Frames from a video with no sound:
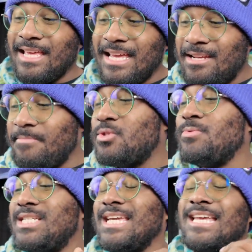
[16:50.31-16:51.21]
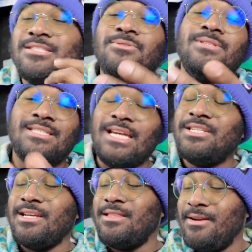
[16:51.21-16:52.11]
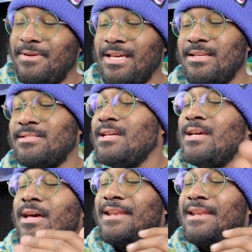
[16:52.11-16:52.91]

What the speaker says: They end up switching into the Zacian. There it is.